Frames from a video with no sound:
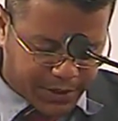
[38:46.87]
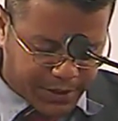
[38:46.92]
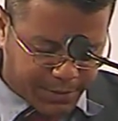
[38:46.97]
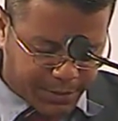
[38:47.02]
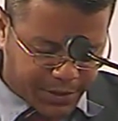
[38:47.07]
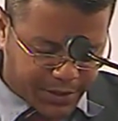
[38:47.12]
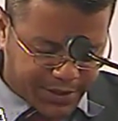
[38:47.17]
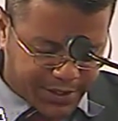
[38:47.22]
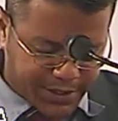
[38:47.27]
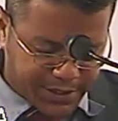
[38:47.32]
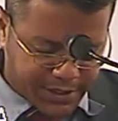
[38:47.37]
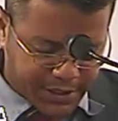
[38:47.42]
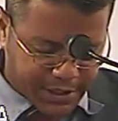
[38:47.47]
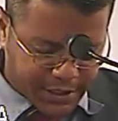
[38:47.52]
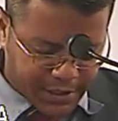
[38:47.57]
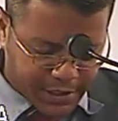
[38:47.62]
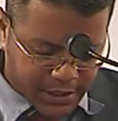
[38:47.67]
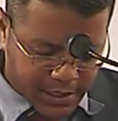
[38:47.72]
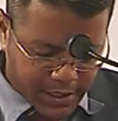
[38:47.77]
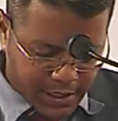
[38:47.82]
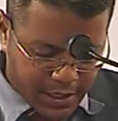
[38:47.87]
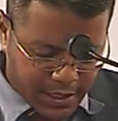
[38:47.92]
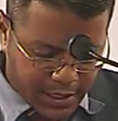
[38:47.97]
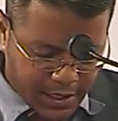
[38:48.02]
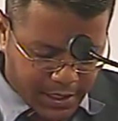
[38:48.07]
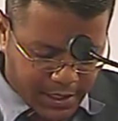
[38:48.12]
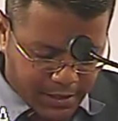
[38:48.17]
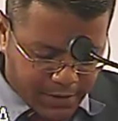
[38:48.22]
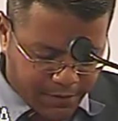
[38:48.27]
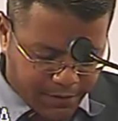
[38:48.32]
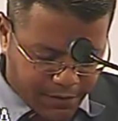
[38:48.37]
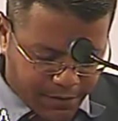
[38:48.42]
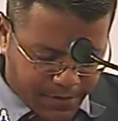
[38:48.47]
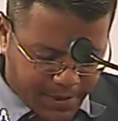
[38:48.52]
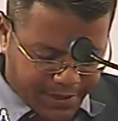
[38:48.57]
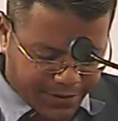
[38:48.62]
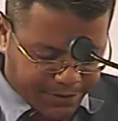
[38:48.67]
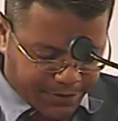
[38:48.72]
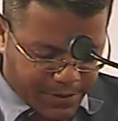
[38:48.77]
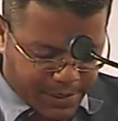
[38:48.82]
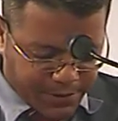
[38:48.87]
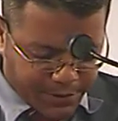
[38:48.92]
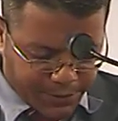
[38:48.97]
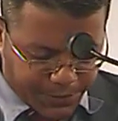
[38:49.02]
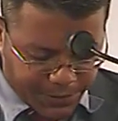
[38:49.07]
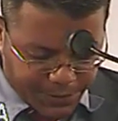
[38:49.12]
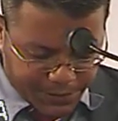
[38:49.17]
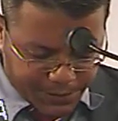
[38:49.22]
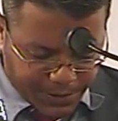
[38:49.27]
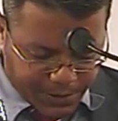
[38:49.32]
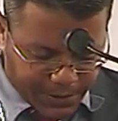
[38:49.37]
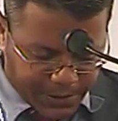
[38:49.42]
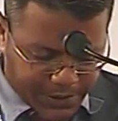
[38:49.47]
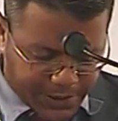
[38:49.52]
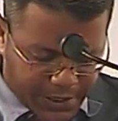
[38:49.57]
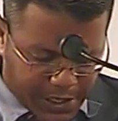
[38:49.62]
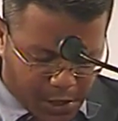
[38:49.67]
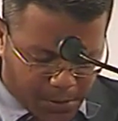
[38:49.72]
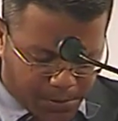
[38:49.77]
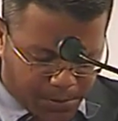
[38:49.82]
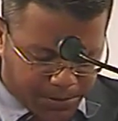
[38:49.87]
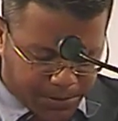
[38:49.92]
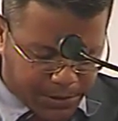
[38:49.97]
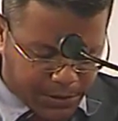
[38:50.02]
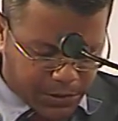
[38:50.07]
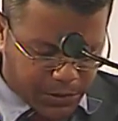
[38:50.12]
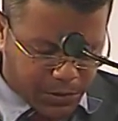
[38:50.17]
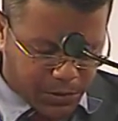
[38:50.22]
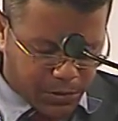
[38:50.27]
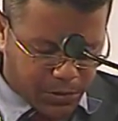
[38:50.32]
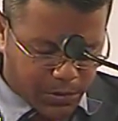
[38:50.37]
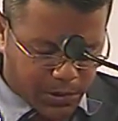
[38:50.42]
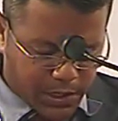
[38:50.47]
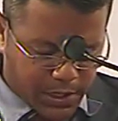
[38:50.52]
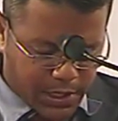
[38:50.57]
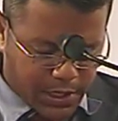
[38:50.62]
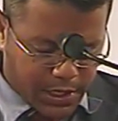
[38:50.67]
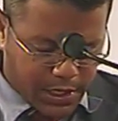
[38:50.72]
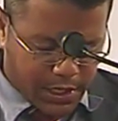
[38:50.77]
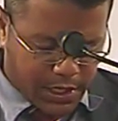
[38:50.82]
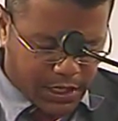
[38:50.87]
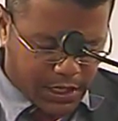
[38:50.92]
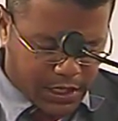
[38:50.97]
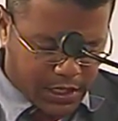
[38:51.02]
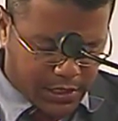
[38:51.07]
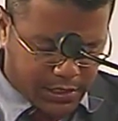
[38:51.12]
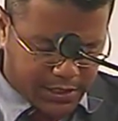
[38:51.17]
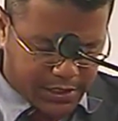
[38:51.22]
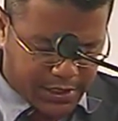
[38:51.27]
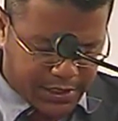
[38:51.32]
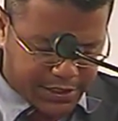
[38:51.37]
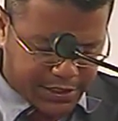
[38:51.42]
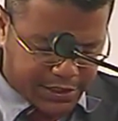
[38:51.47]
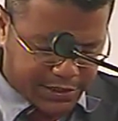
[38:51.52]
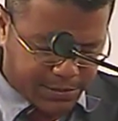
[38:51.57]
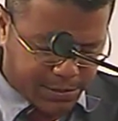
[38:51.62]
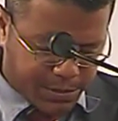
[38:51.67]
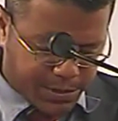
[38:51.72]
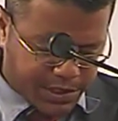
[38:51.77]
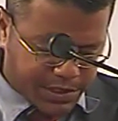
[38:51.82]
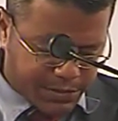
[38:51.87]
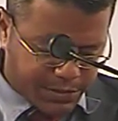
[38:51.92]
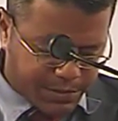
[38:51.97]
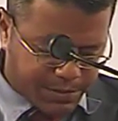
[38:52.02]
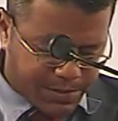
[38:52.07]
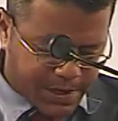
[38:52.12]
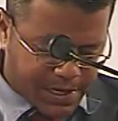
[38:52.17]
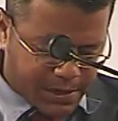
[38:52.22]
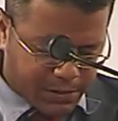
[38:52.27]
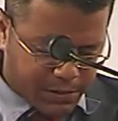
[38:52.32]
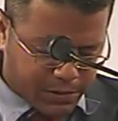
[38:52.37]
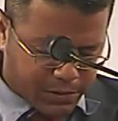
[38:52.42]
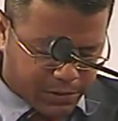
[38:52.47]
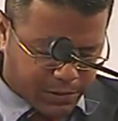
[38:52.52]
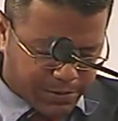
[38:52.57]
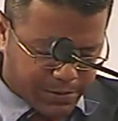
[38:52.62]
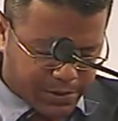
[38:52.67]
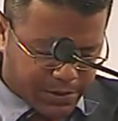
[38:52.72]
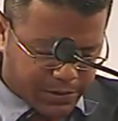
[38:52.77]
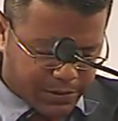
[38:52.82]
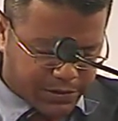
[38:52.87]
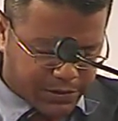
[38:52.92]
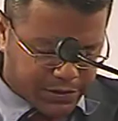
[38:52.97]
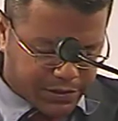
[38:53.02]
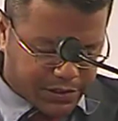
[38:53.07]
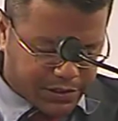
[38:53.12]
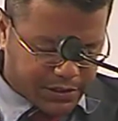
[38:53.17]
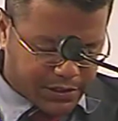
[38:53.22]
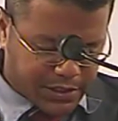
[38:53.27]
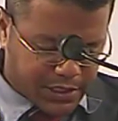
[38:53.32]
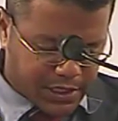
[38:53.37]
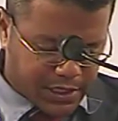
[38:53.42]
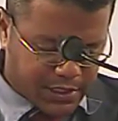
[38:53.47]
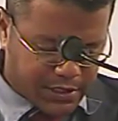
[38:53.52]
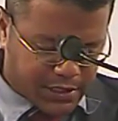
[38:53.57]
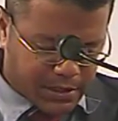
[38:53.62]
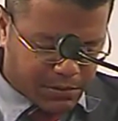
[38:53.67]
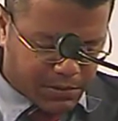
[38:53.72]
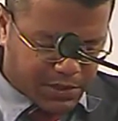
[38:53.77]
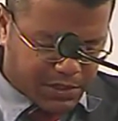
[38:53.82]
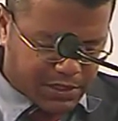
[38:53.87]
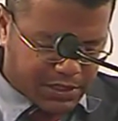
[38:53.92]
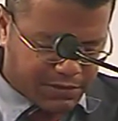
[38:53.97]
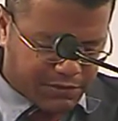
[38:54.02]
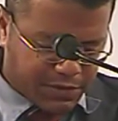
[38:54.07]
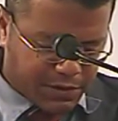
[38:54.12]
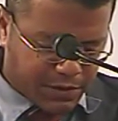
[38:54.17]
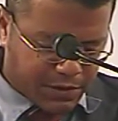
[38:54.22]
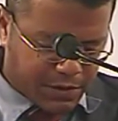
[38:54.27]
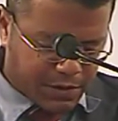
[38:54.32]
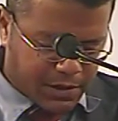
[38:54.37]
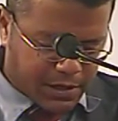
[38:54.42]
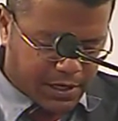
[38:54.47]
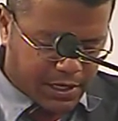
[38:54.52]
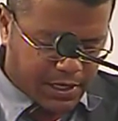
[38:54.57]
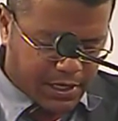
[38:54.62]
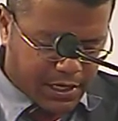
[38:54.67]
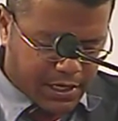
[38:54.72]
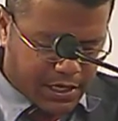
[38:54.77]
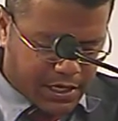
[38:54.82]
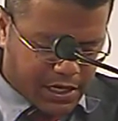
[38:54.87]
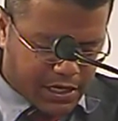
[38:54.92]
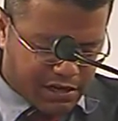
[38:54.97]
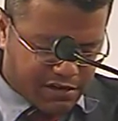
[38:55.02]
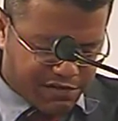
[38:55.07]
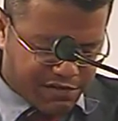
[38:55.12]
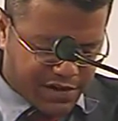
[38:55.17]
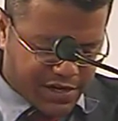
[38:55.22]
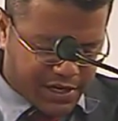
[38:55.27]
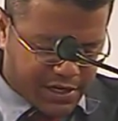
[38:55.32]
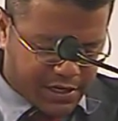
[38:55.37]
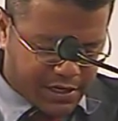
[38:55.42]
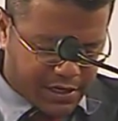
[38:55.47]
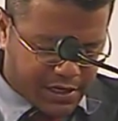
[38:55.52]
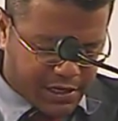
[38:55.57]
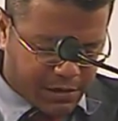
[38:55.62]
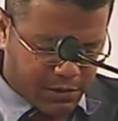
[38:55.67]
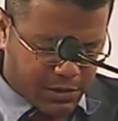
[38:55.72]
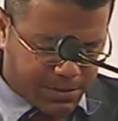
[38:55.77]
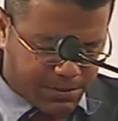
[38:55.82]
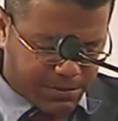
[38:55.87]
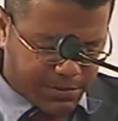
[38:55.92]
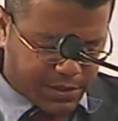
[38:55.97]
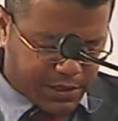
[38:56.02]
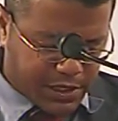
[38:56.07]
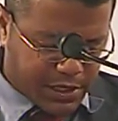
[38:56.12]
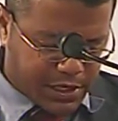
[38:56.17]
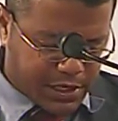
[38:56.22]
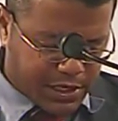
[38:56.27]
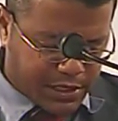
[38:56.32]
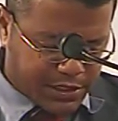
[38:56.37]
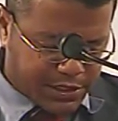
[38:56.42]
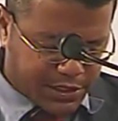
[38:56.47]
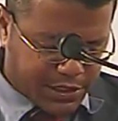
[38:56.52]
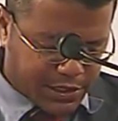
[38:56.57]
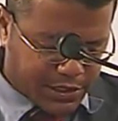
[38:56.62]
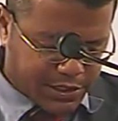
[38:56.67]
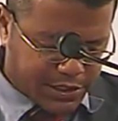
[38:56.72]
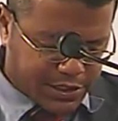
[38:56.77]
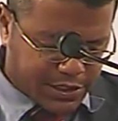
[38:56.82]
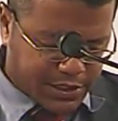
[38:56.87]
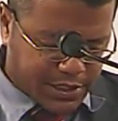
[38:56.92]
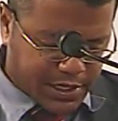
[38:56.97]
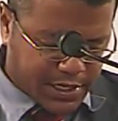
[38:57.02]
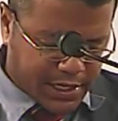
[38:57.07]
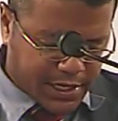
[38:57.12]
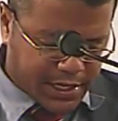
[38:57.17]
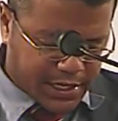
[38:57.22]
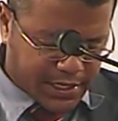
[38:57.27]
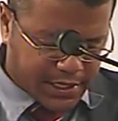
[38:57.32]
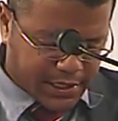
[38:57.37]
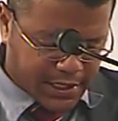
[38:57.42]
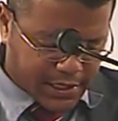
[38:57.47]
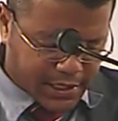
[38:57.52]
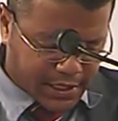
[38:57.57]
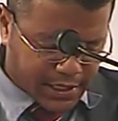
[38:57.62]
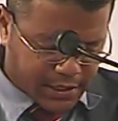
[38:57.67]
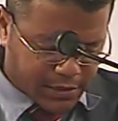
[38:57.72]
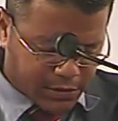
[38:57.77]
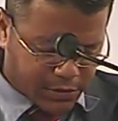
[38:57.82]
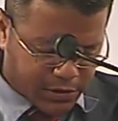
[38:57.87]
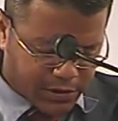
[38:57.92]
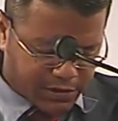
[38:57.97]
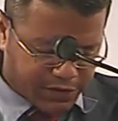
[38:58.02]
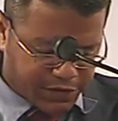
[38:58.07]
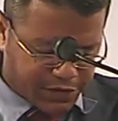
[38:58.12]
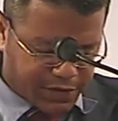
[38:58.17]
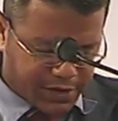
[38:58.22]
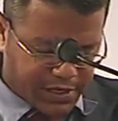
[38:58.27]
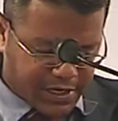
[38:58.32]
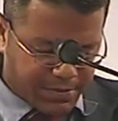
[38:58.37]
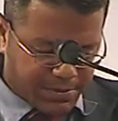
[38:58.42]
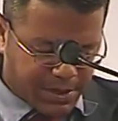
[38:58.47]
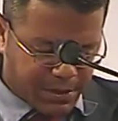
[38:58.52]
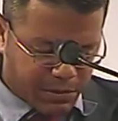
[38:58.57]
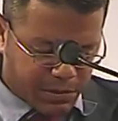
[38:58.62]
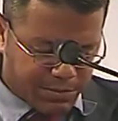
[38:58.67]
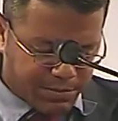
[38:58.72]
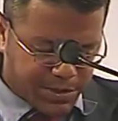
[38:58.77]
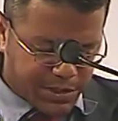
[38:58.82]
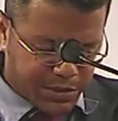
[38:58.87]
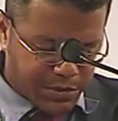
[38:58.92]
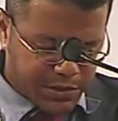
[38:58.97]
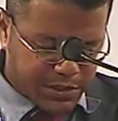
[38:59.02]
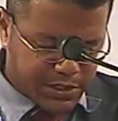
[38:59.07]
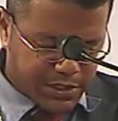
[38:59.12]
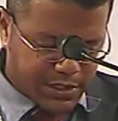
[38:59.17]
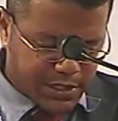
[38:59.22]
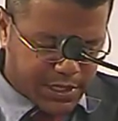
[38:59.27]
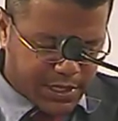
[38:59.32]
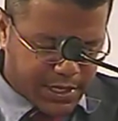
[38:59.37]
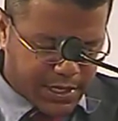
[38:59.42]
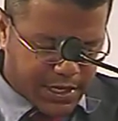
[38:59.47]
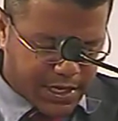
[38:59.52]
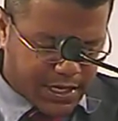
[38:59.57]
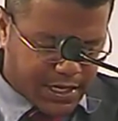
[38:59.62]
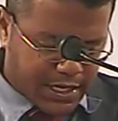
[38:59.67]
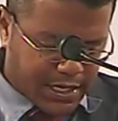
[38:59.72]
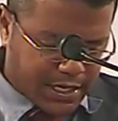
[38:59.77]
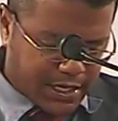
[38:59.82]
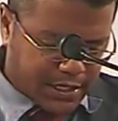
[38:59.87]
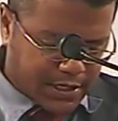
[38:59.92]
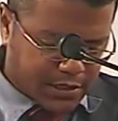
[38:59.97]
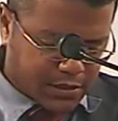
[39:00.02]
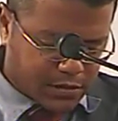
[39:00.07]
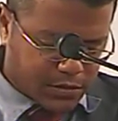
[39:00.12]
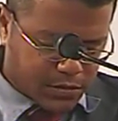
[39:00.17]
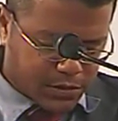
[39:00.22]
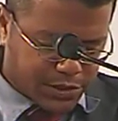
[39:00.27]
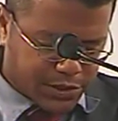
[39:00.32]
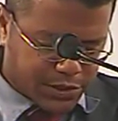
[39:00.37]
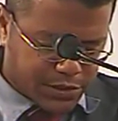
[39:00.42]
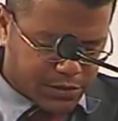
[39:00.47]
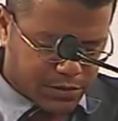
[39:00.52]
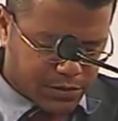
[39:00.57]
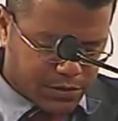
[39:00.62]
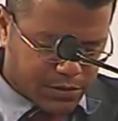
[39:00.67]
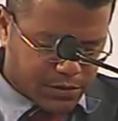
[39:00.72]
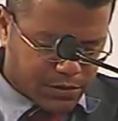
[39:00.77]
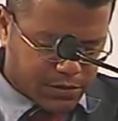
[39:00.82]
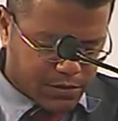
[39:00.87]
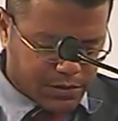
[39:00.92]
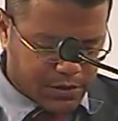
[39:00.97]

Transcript: I pray that um, fill Pastor Price with your spirit and help him to uh, not just preach with power, Lord, but also just uh, that we would leave here uh, fed, equipped, uh, charged, and uh, Lord, if you need be rebuked and Lord, shown